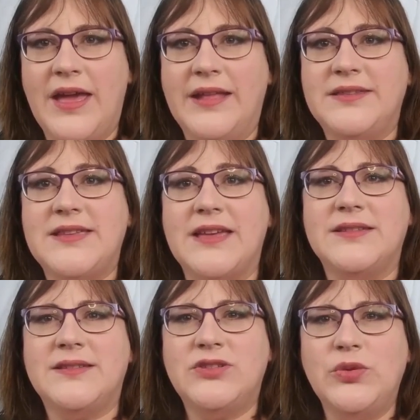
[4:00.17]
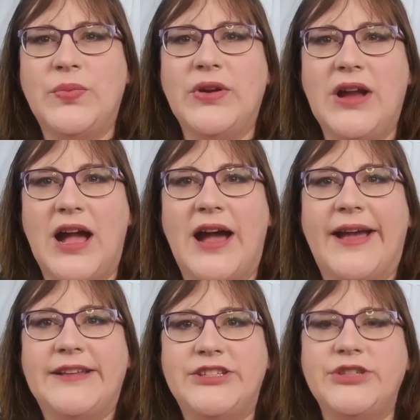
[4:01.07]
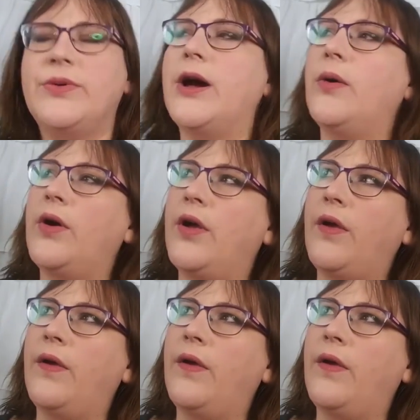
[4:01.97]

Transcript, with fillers: It says Super Eye Duo.